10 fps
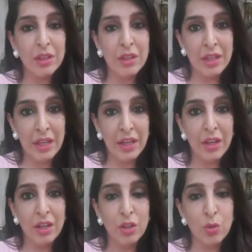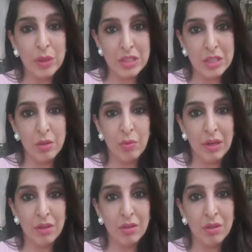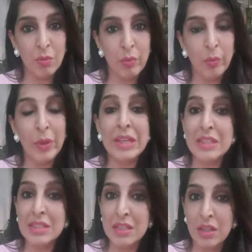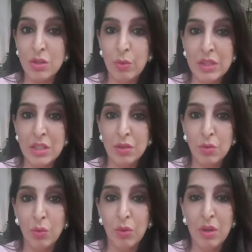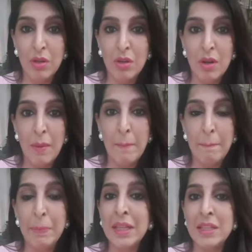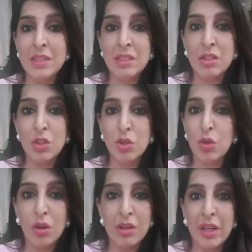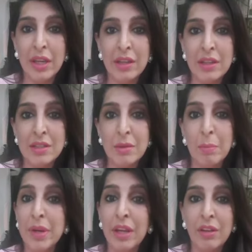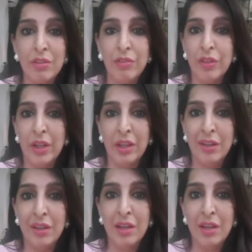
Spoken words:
the day 21, when it's day 22, please do not take it as a break free.